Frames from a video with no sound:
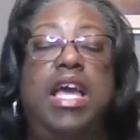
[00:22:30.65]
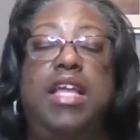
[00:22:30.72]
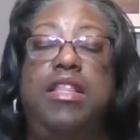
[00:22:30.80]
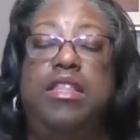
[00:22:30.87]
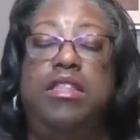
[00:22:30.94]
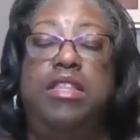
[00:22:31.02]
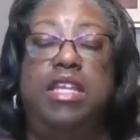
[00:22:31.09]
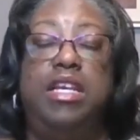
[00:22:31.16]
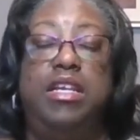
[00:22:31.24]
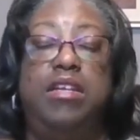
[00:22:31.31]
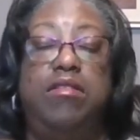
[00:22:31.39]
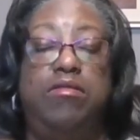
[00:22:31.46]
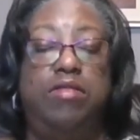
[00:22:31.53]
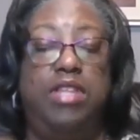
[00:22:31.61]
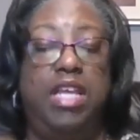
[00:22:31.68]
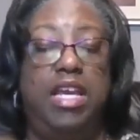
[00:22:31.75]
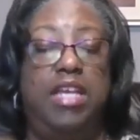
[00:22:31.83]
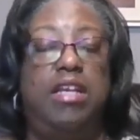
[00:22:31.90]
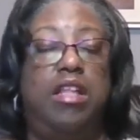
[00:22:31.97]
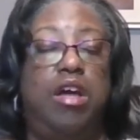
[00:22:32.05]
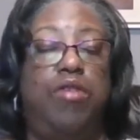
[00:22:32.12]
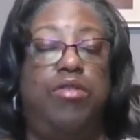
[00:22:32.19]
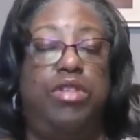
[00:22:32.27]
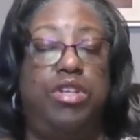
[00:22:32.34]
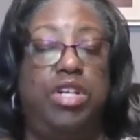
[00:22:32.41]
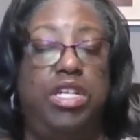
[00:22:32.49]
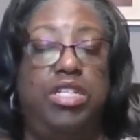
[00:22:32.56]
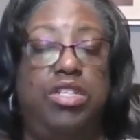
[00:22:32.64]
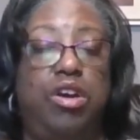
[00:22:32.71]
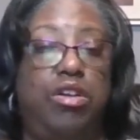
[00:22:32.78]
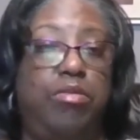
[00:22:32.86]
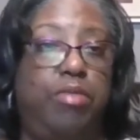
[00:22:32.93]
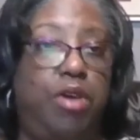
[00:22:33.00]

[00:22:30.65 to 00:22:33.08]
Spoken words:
And they along with your HR